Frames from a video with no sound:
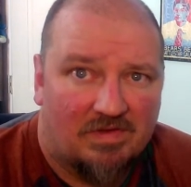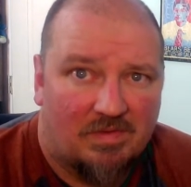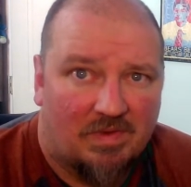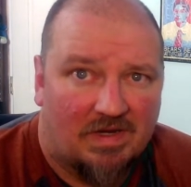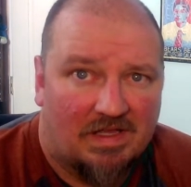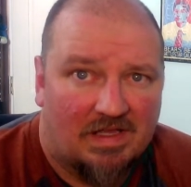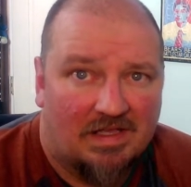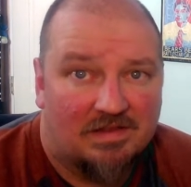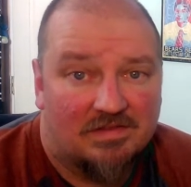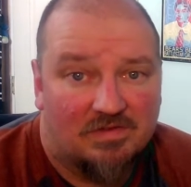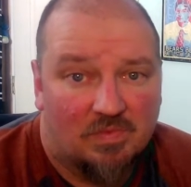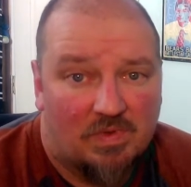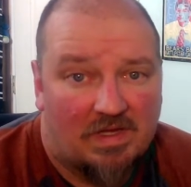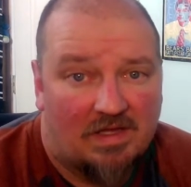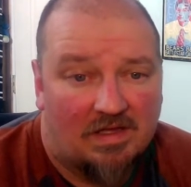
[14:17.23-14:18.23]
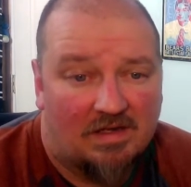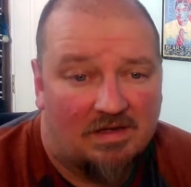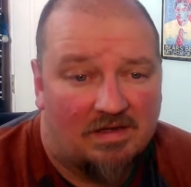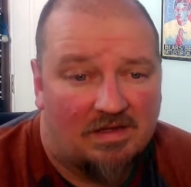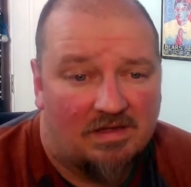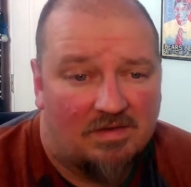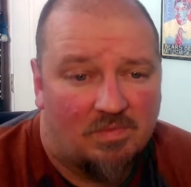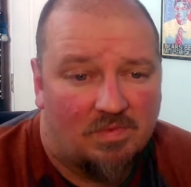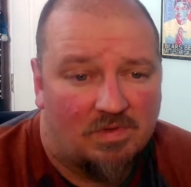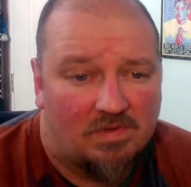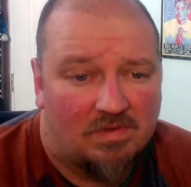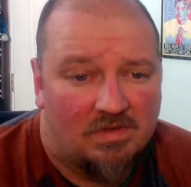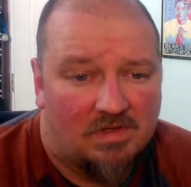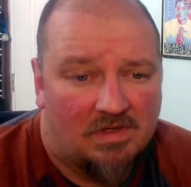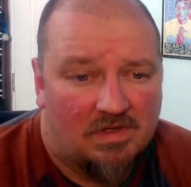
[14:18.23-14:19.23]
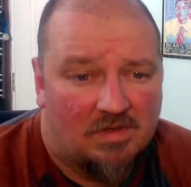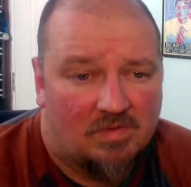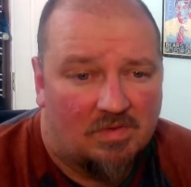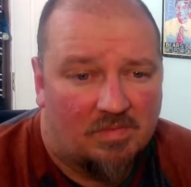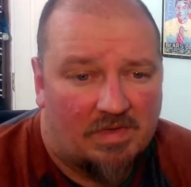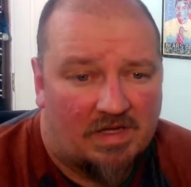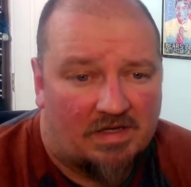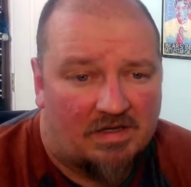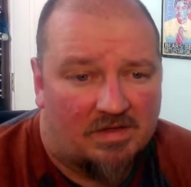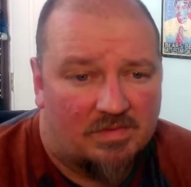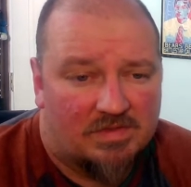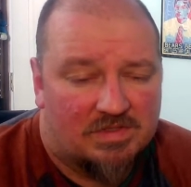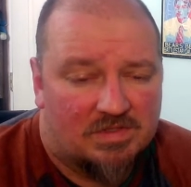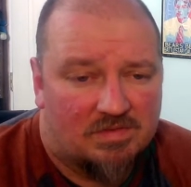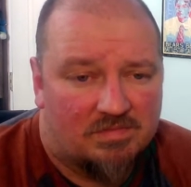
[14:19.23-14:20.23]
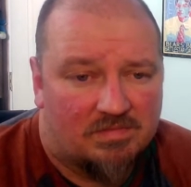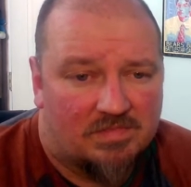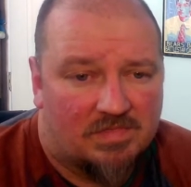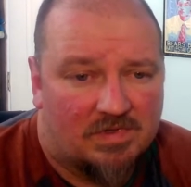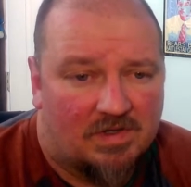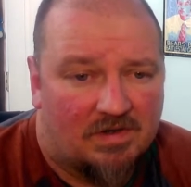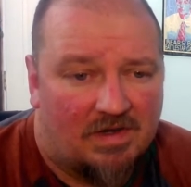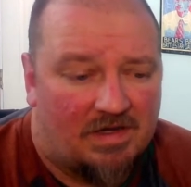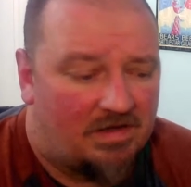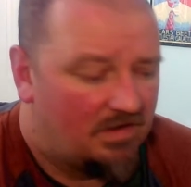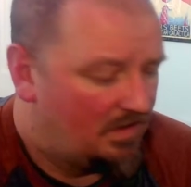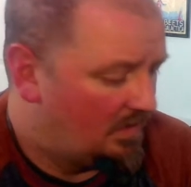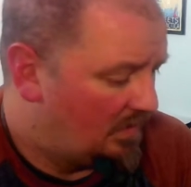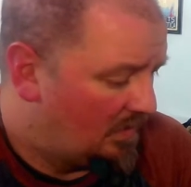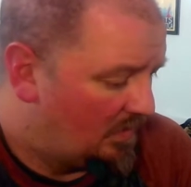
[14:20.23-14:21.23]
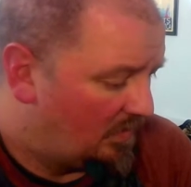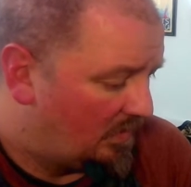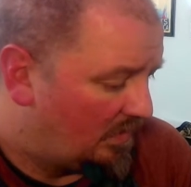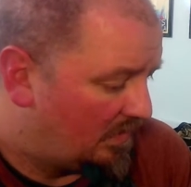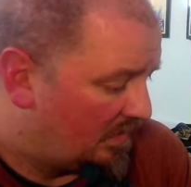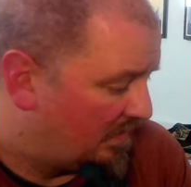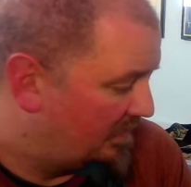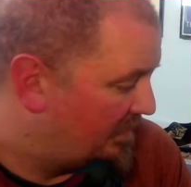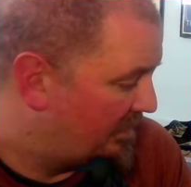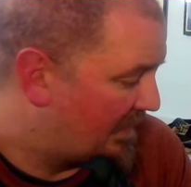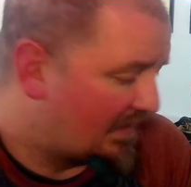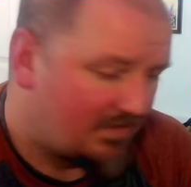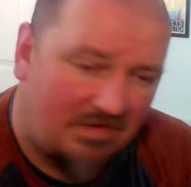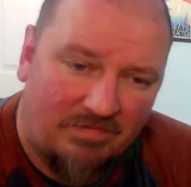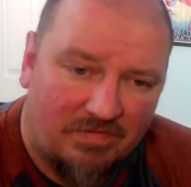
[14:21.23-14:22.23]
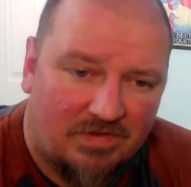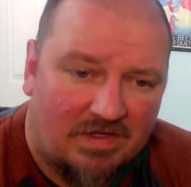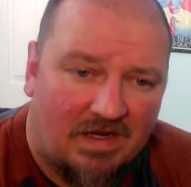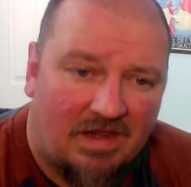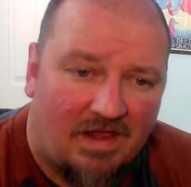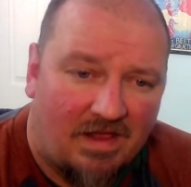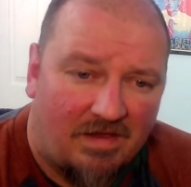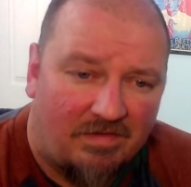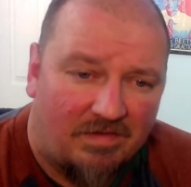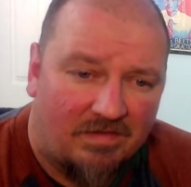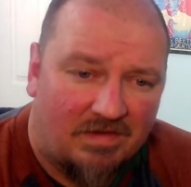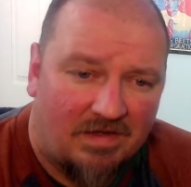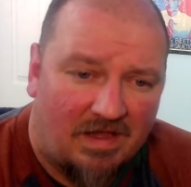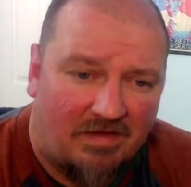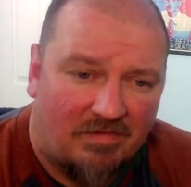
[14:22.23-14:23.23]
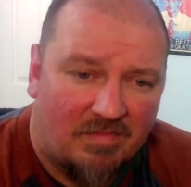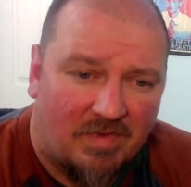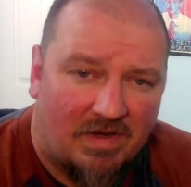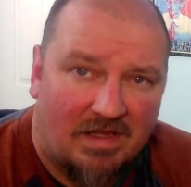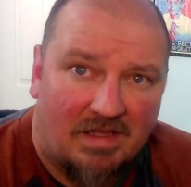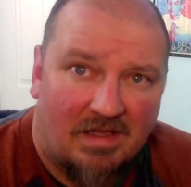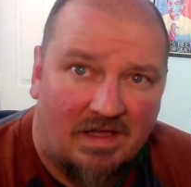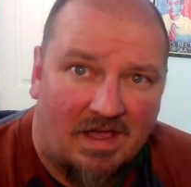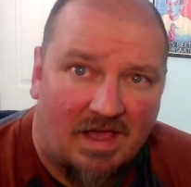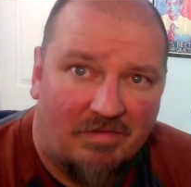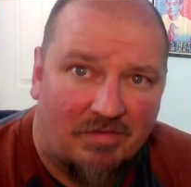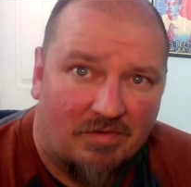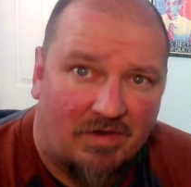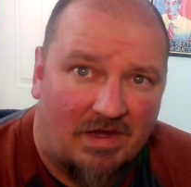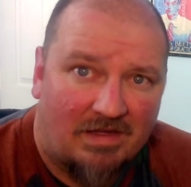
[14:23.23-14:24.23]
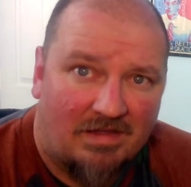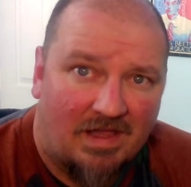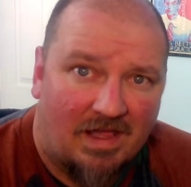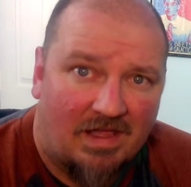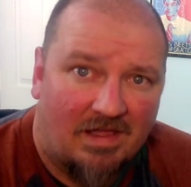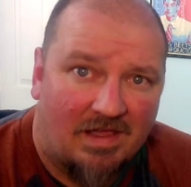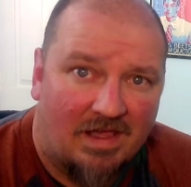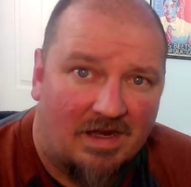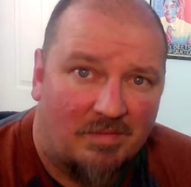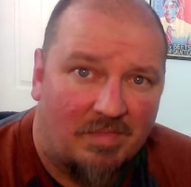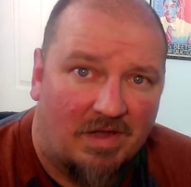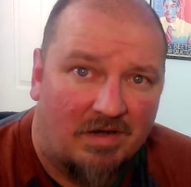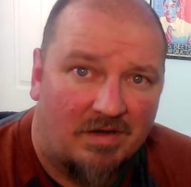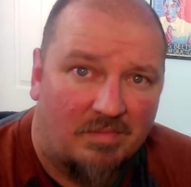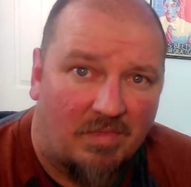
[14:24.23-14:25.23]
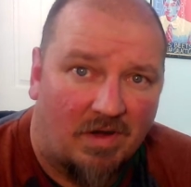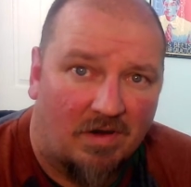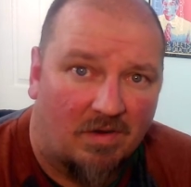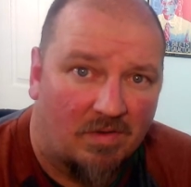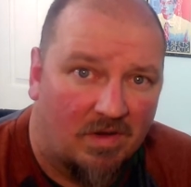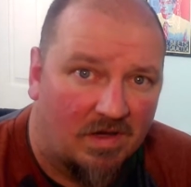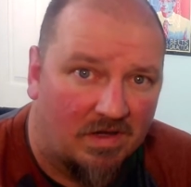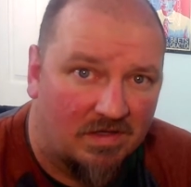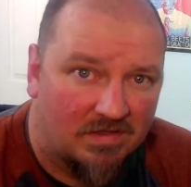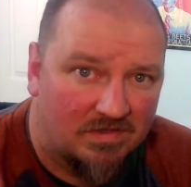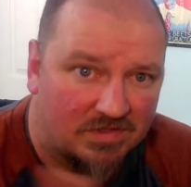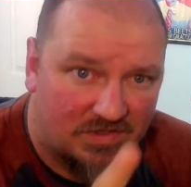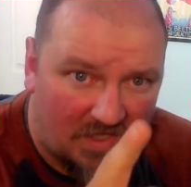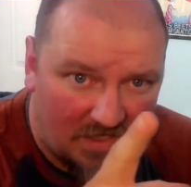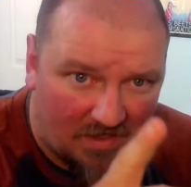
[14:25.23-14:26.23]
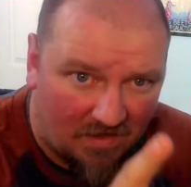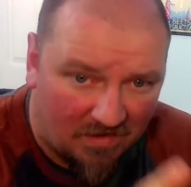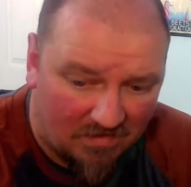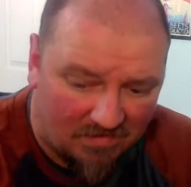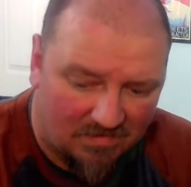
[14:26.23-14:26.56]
See what I can get this week, and we'll make another one soon. All right. Well, that's it for today, everybody. Have a great day and a better tomorrow. See ya.